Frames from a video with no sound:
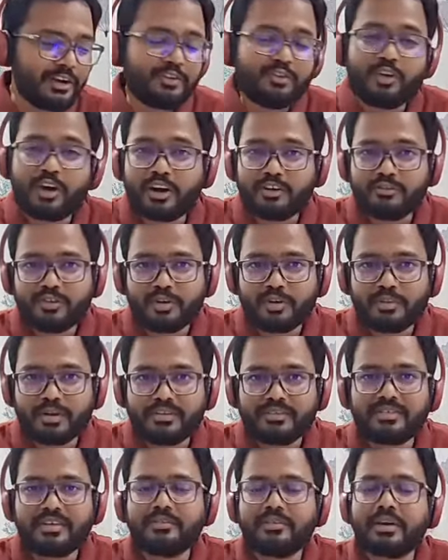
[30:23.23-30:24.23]
24 by
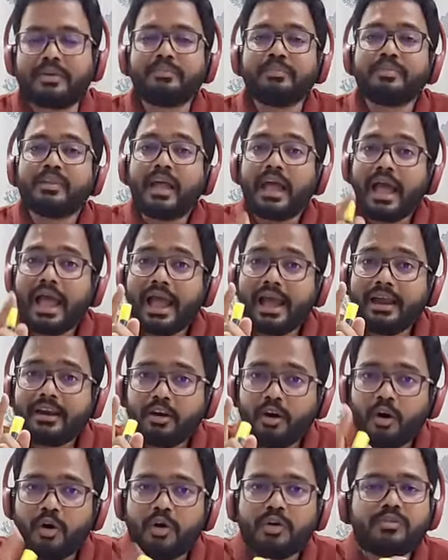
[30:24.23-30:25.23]
7.
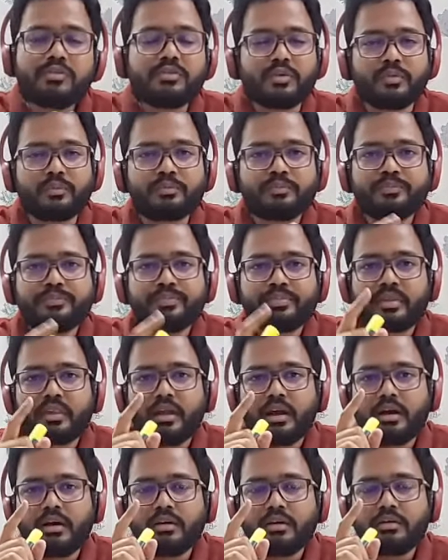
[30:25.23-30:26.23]
And also,
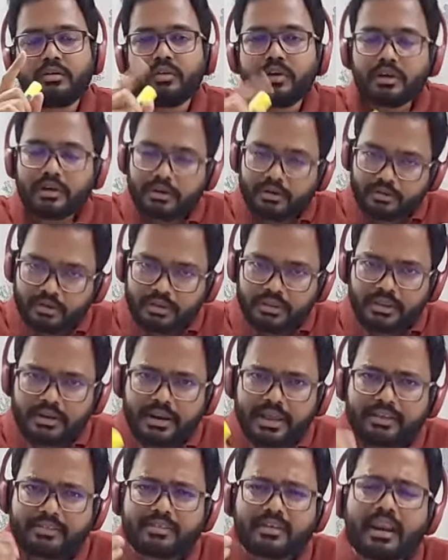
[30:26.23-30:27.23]
uh, in the
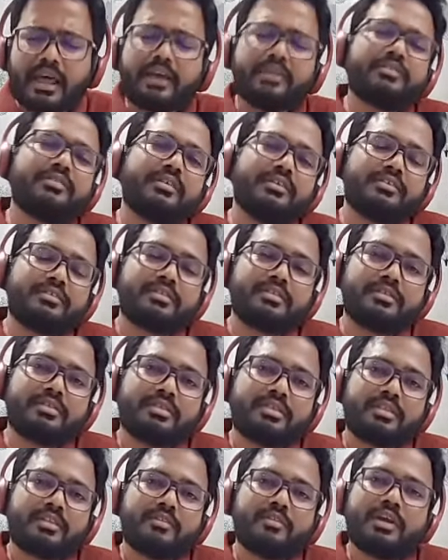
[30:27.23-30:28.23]
next live session,
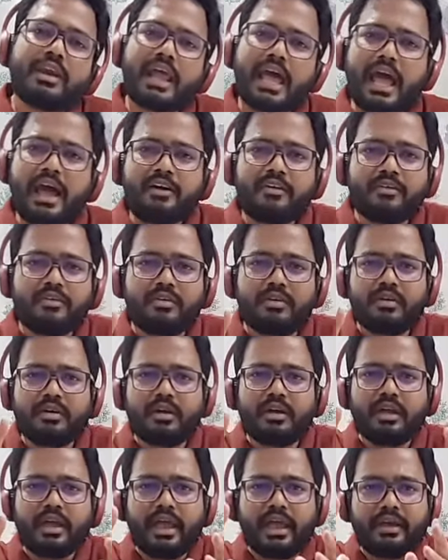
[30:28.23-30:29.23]
we'll have
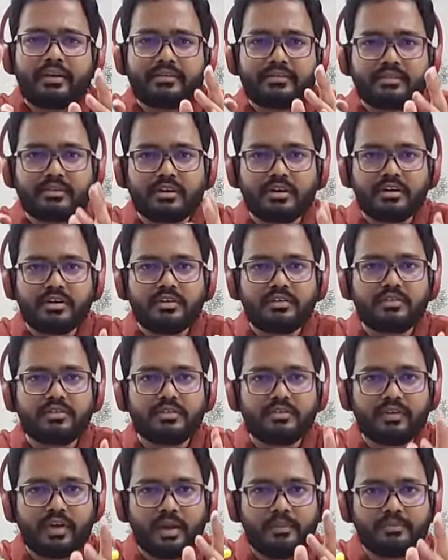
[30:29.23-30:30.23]

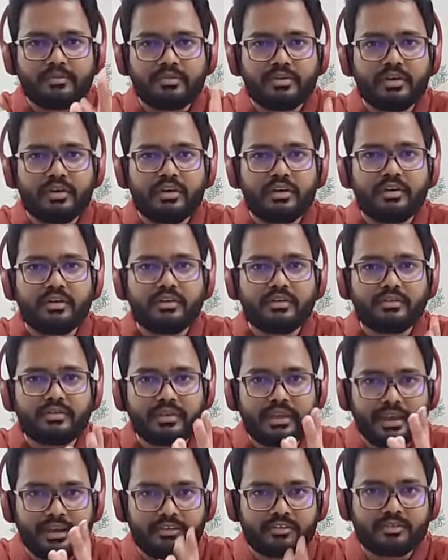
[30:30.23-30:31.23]
exclusive
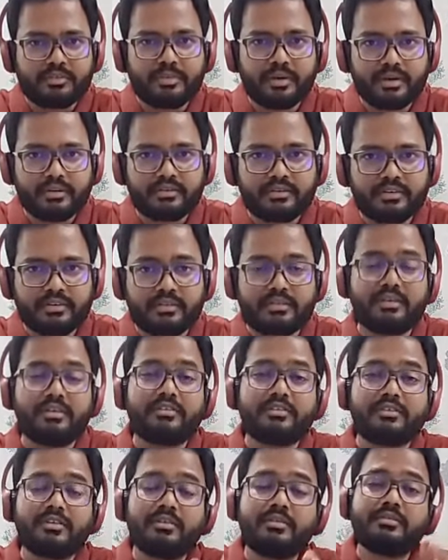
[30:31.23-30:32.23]
MCQs, case-based
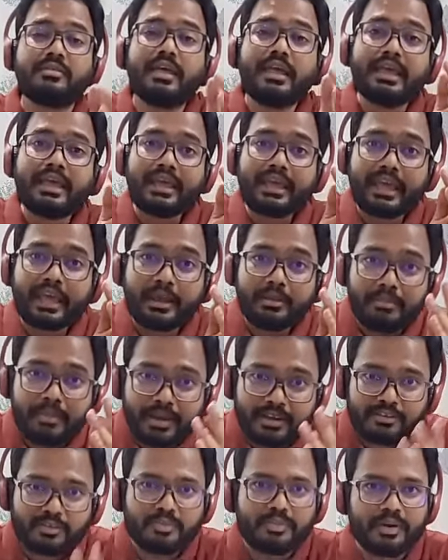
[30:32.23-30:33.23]
discussions,
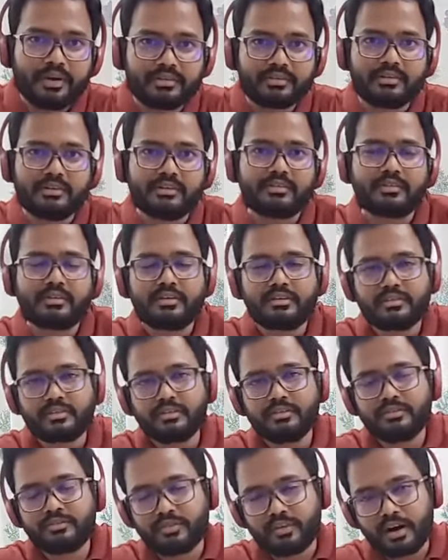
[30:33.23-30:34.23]
image-based
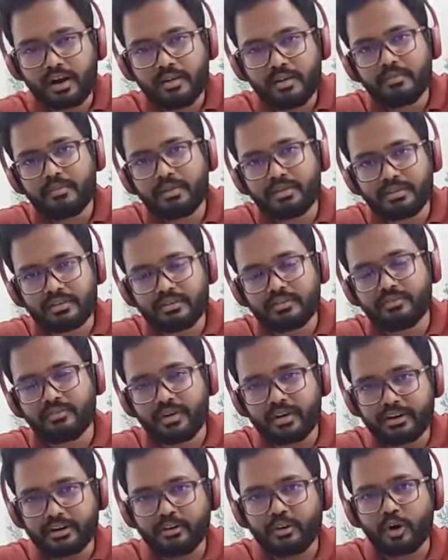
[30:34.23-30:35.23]
discussions from this
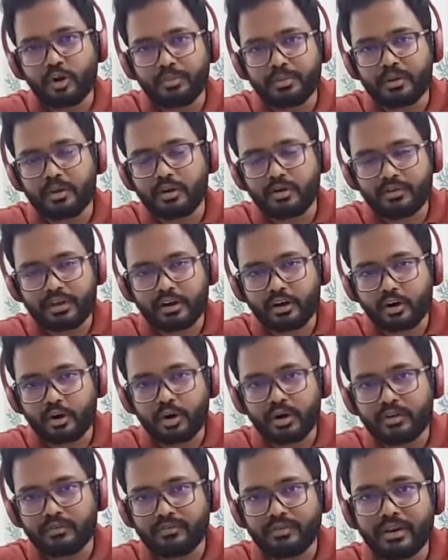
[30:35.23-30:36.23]
very topic of
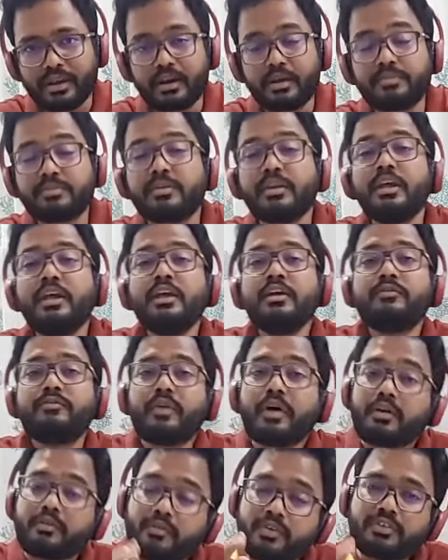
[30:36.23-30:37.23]
endodontic flare-ups,
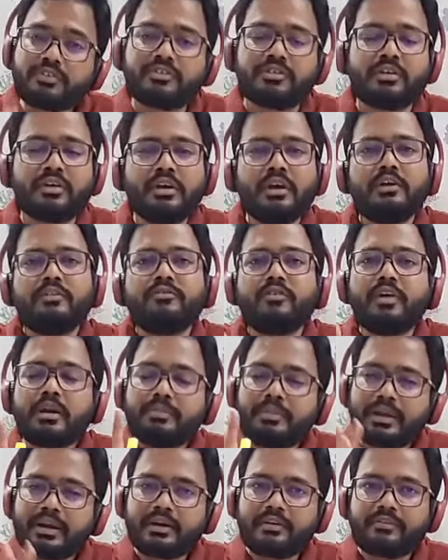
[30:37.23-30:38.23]
for which
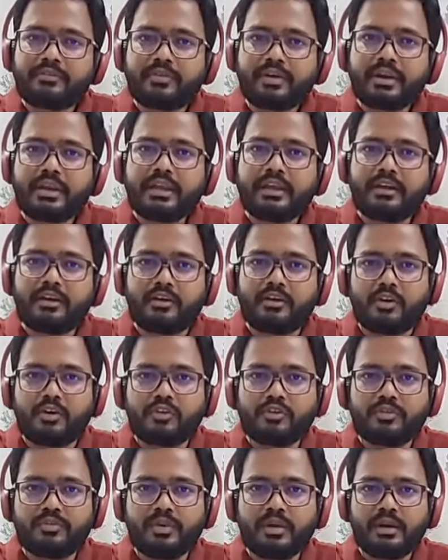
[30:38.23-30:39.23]
we'll be referring
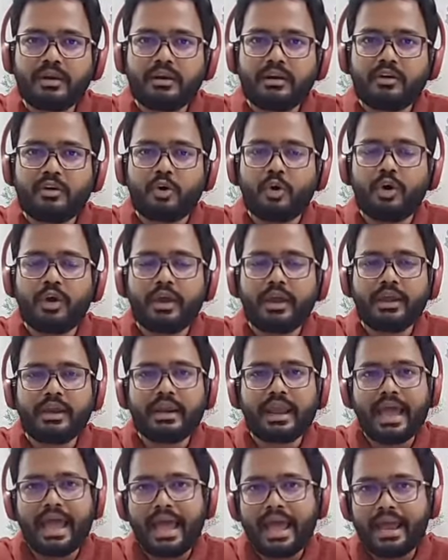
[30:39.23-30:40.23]
Grossman,
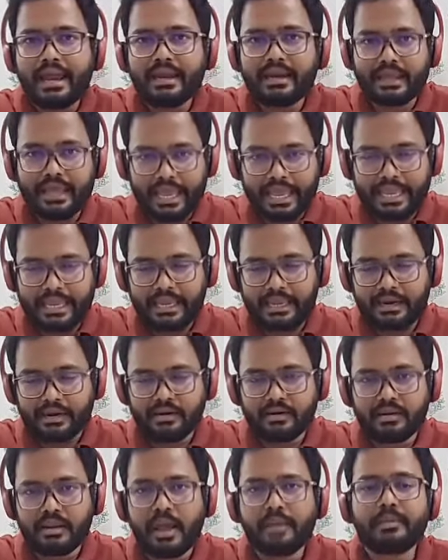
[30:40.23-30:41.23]
Cohen, and Ingle.
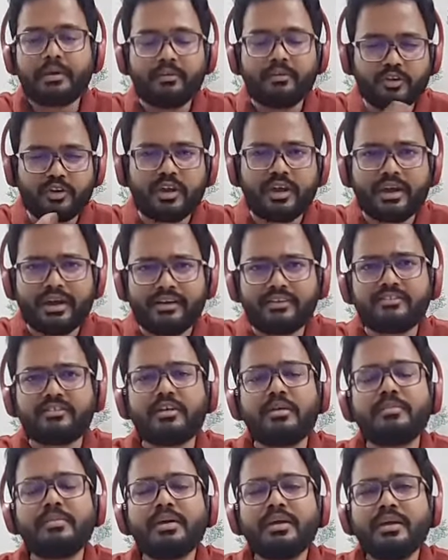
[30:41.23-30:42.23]
I'm giving a heads
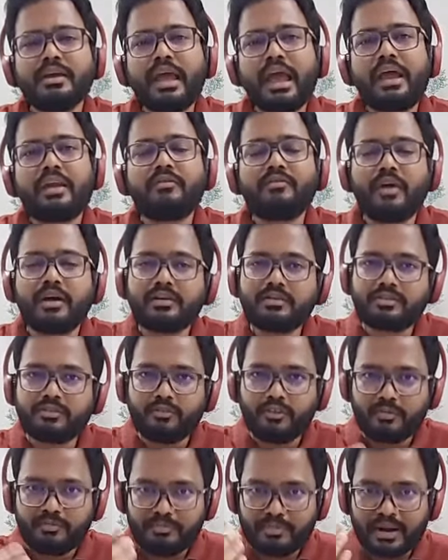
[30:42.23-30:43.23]
up, and once
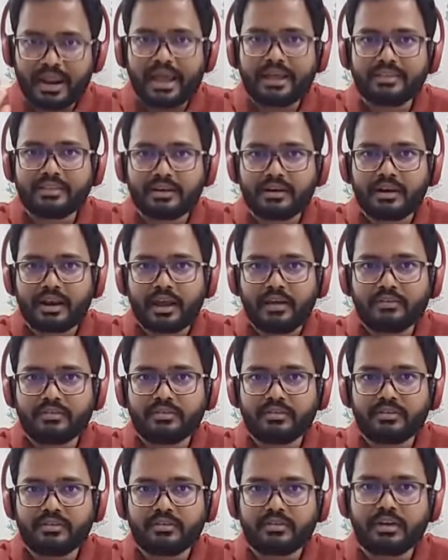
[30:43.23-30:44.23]
we plan that live
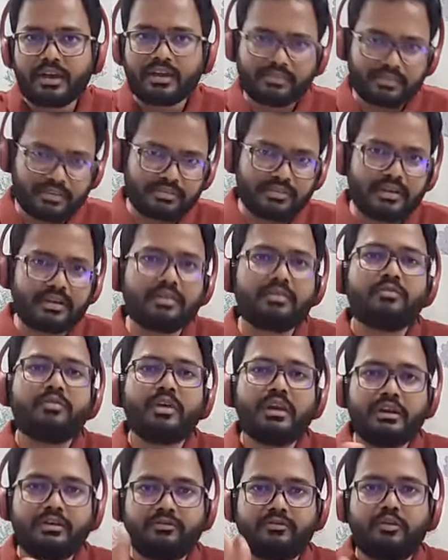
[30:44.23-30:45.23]
session, as I said,
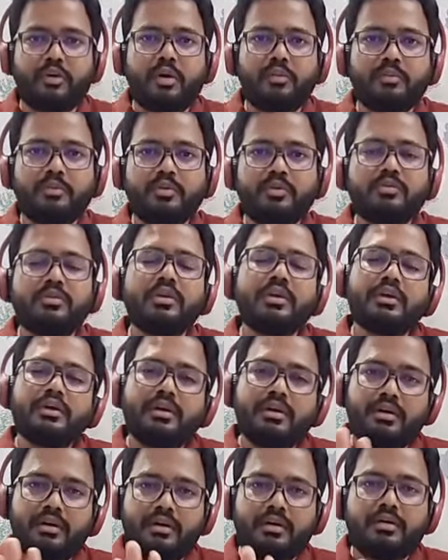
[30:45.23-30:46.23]
we'll inform you
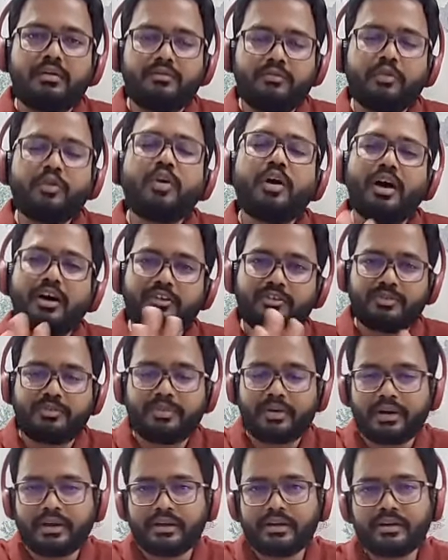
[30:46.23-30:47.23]
a uh, few hours
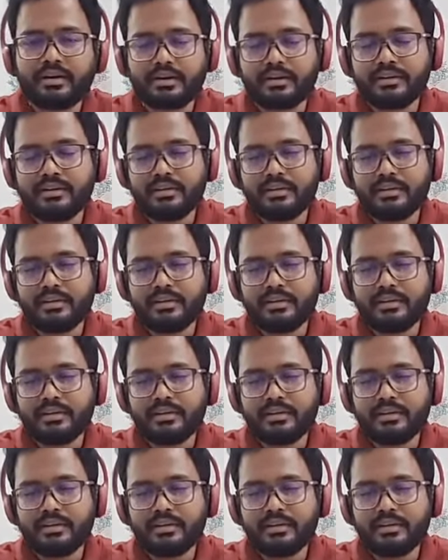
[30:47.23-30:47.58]
prior,